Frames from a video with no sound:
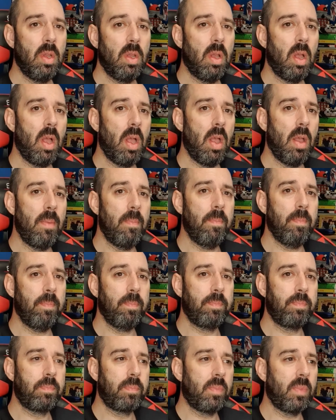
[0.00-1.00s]

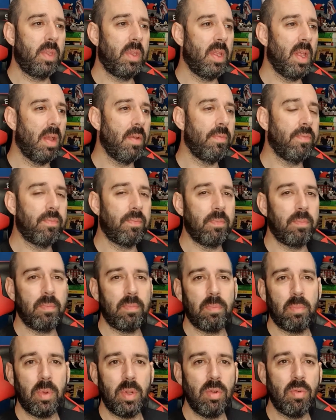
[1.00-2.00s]
You know,
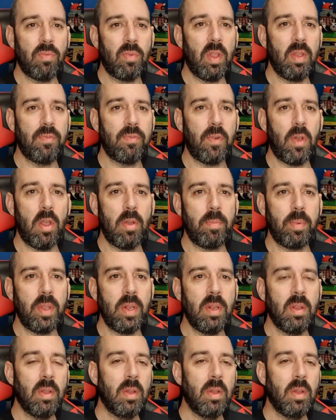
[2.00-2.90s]
when you're refurbing,